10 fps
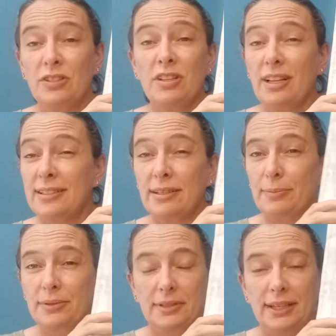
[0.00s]
last
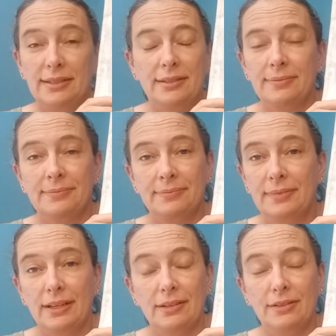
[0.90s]
couple of days.
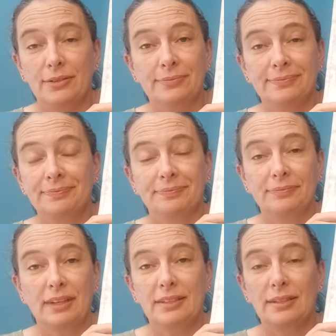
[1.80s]
I don't know.
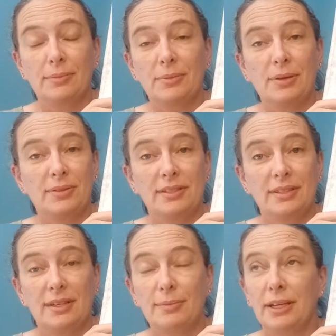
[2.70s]
Something about this
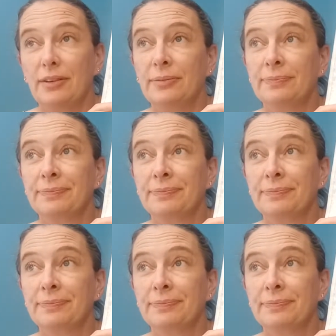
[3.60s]
time of year.